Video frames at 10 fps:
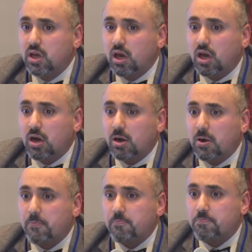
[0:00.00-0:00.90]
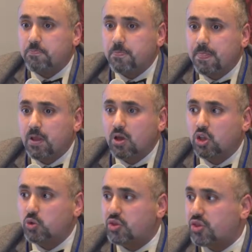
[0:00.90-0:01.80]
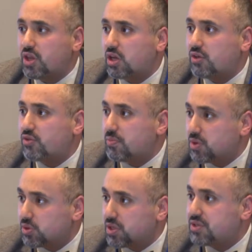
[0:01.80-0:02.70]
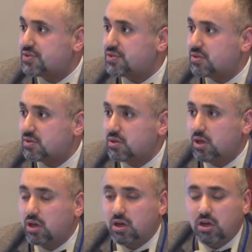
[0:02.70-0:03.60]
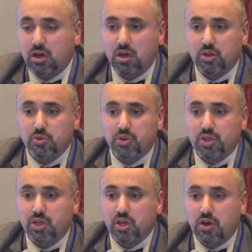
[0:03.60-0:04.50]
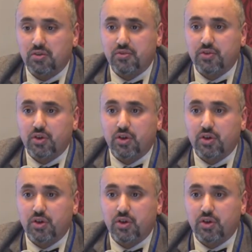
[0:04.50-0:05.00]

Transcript: You would think of the Middle East. You would think of,